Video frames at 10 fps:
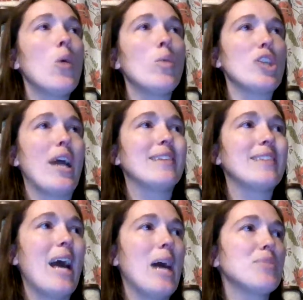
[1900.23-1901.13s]
which
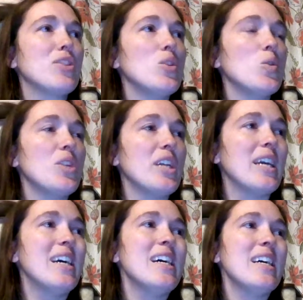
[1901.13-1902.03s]
has
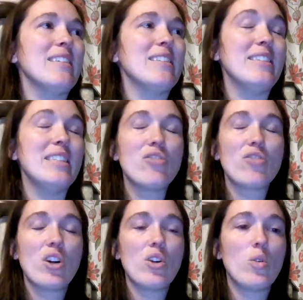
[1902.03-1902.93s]
absolutely
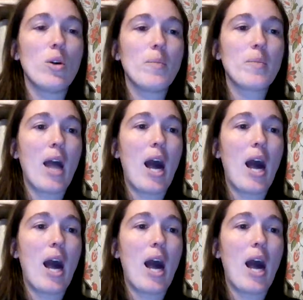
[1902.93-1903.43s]
zero